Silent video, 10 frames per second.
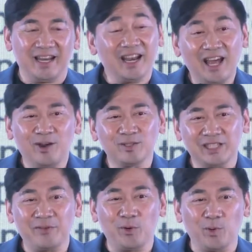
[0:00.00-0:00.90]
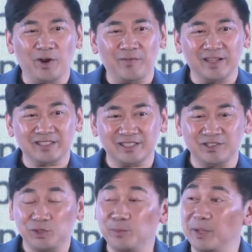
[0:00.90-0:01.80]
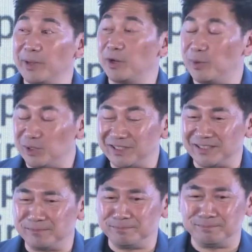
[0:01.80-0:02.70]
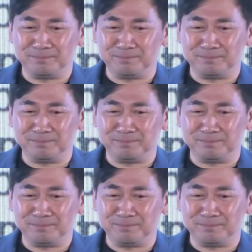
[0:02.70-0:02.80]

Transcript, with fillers: It allows every one of us to be a better person.